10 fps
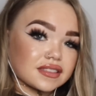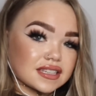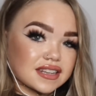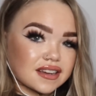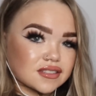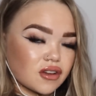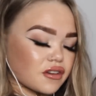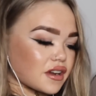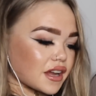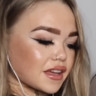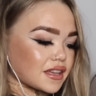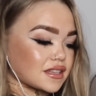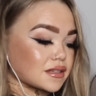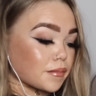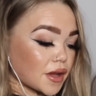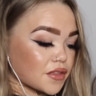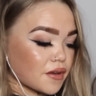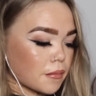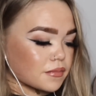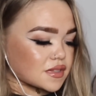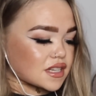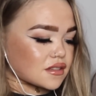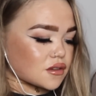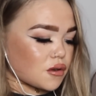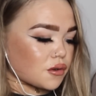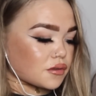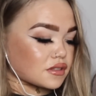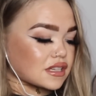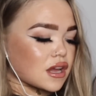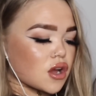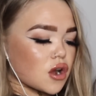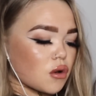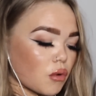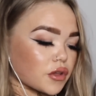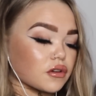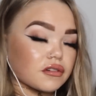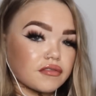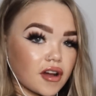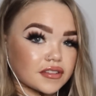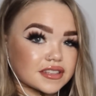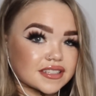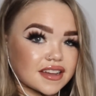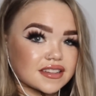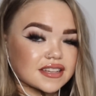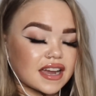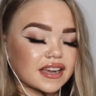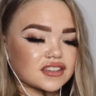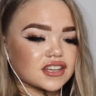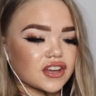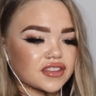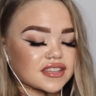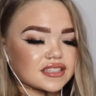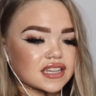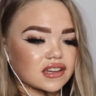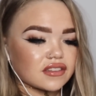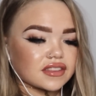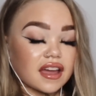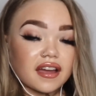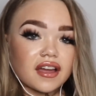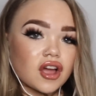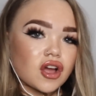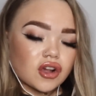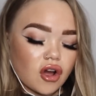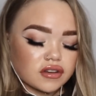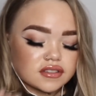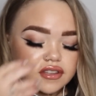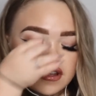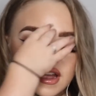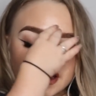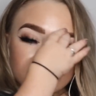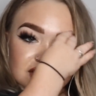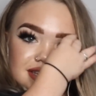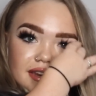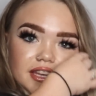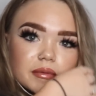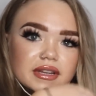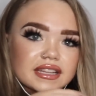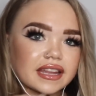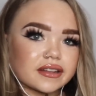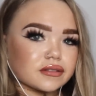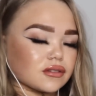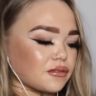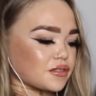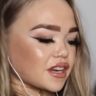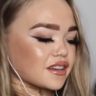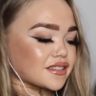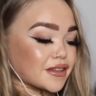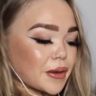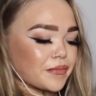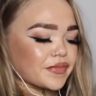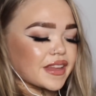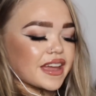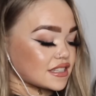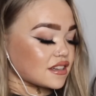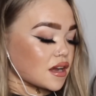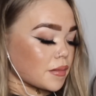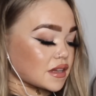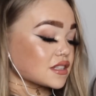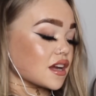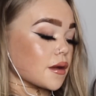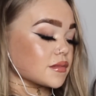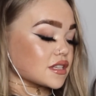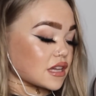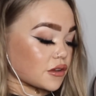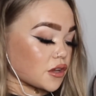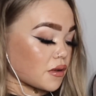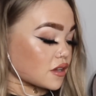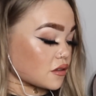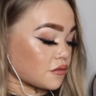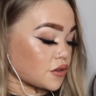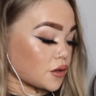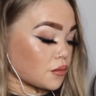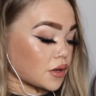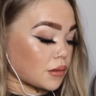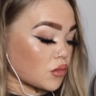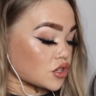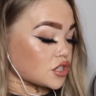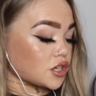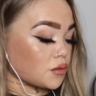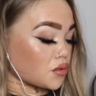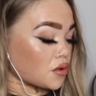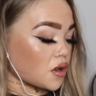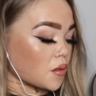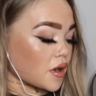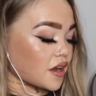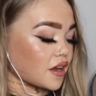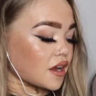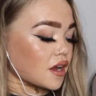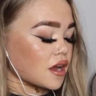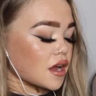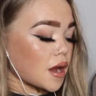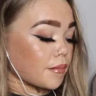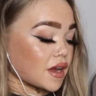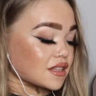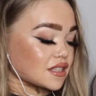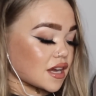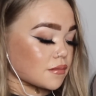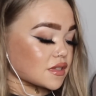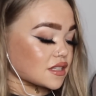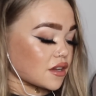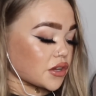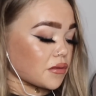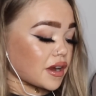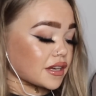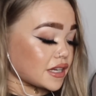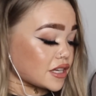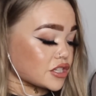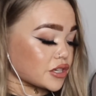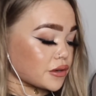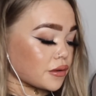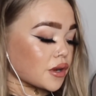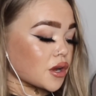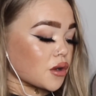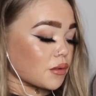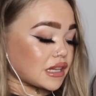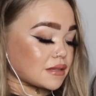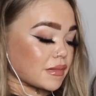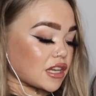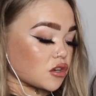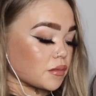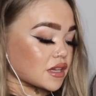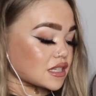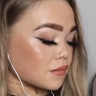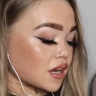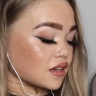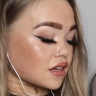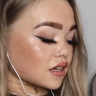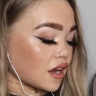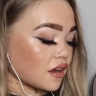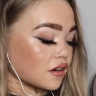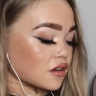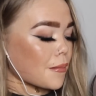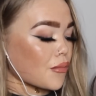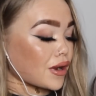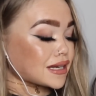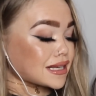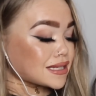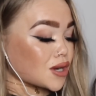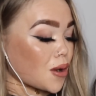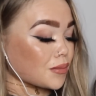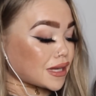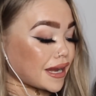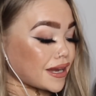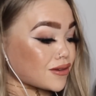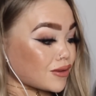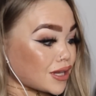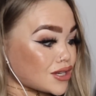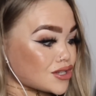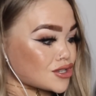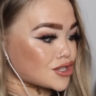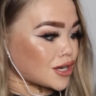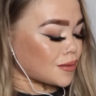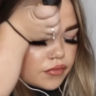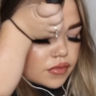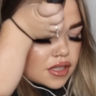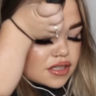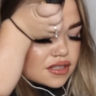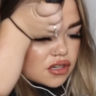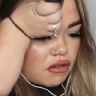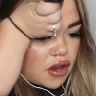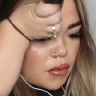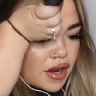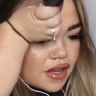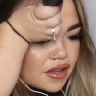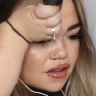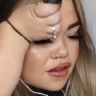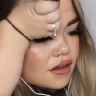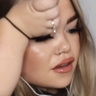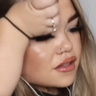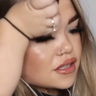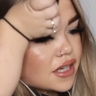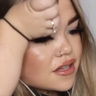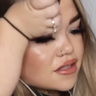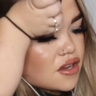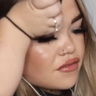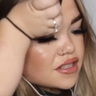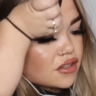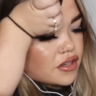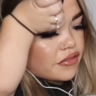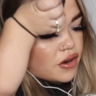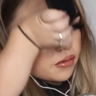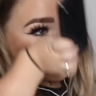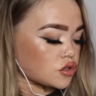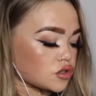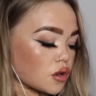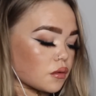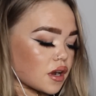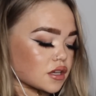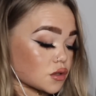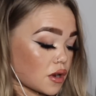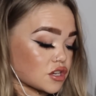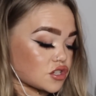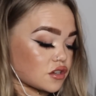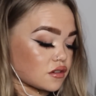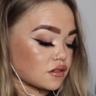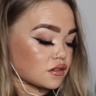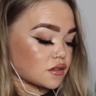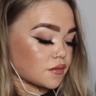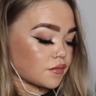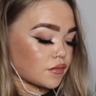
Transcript: This next song is by The Vamps. It's called What Your Father Says. I actually heard this at their concert and I genuinely like loved it. So, is it a bad time to tell you I love you when I'm watching you walk away? A bad time to tell you I need you when he's made up his mind again. Brad has a complicated relationship. This is a great way to get service on your phone. Don't ask questions.